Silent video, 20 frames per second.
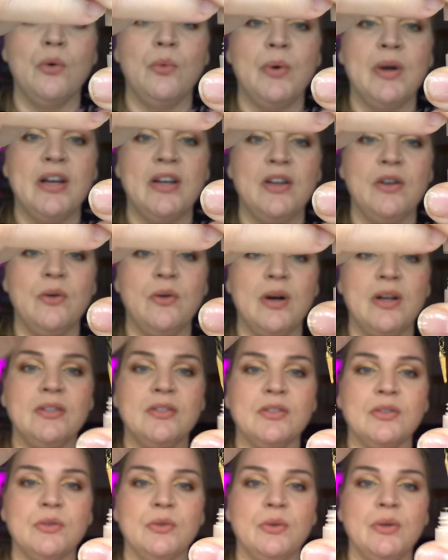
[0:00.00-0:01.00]
when you
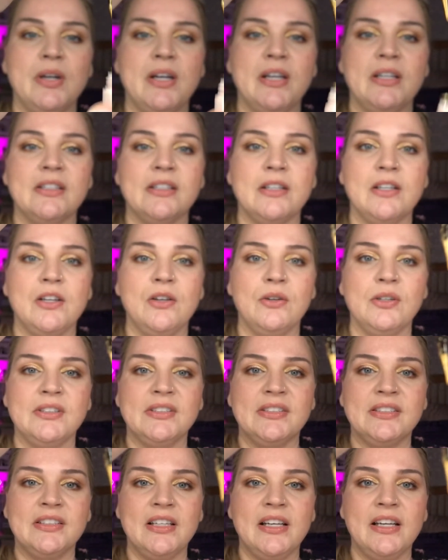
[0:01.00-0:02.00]
unscrew it, you can
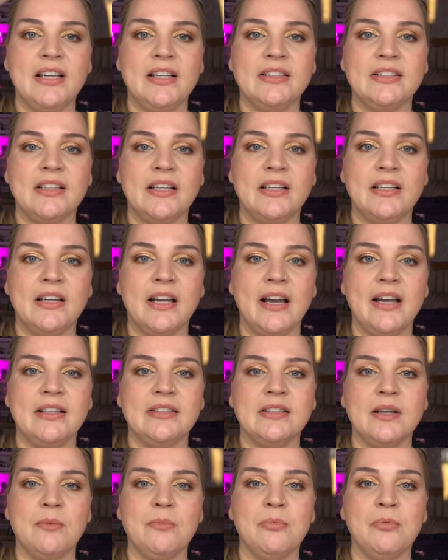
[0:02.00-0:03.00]
see it's a
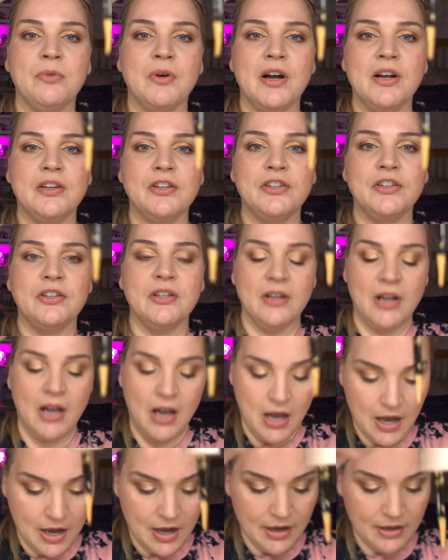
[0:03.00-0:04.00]
nice brush,
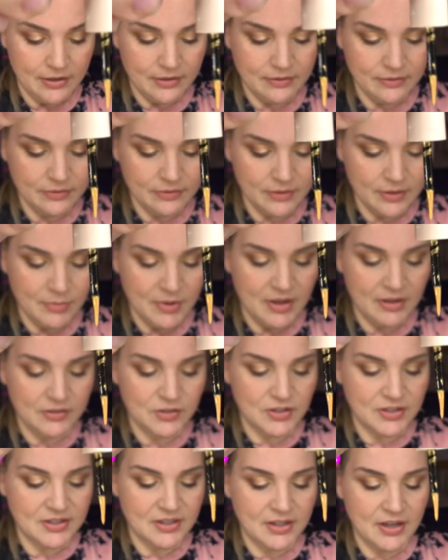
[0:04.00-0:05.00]
let me,
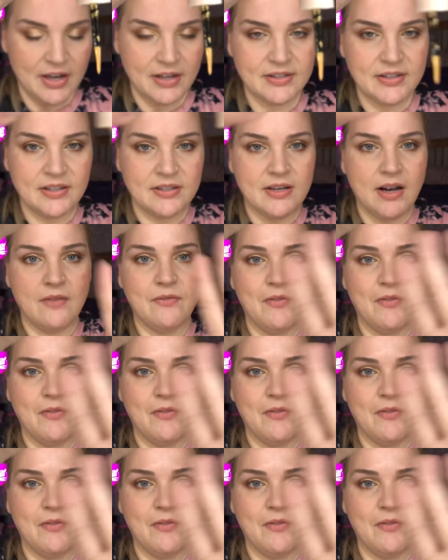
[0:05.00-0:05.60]
just in case it's not